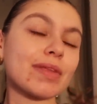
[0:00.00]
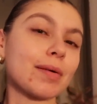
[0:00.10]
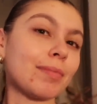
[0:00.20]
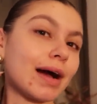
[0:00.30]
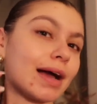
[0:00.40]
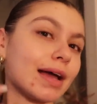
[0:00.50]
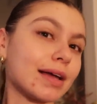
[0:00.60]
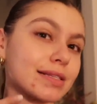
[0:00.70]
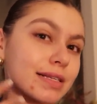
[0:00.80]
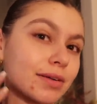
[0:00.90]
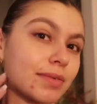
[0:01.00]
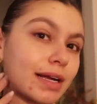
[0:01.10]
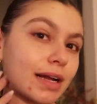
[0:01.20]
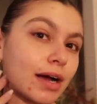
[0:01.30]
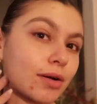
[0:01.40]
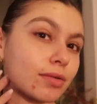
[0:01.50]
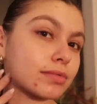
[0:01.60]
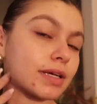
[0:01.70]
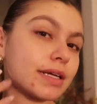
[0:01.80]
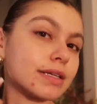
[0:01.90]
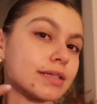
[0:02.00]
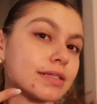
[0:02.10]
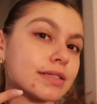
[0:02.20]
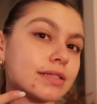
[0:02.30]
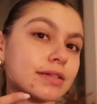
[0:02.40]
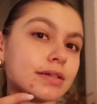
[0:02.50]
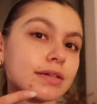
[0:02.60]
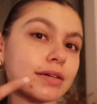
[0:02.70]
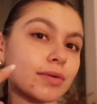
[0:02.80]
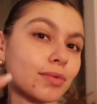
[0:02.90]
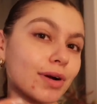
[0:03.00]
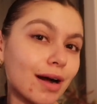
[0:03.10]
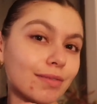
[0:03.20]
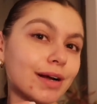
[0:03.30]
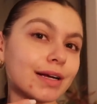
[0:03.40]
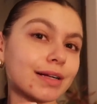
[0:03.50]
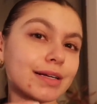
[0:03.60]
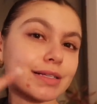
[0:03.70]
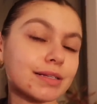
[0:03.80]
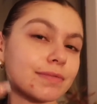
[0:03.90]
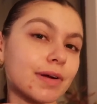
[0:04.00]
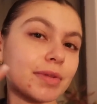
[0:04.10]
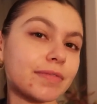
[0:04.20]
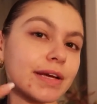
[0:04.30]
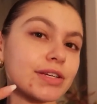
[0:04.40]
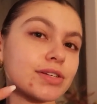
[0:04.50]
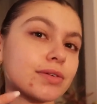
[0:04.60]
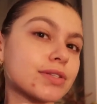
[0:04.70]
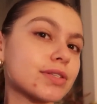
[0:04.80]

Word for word: my skin right now is recovering like from the facial.